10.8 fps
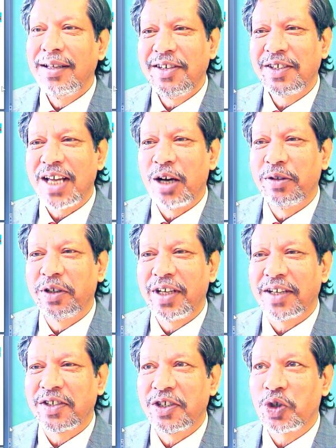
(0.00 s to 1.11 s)
This is how the
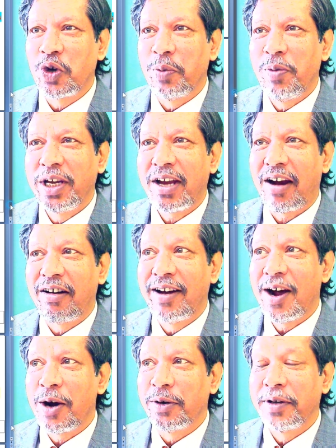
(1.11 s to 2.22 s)
test is going to be
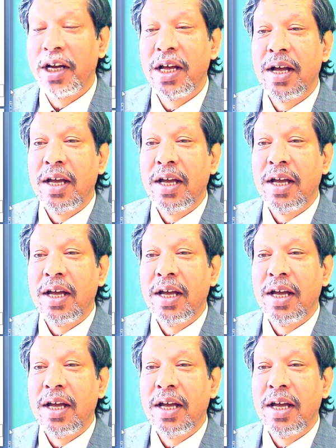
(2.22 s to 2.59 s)
carried out.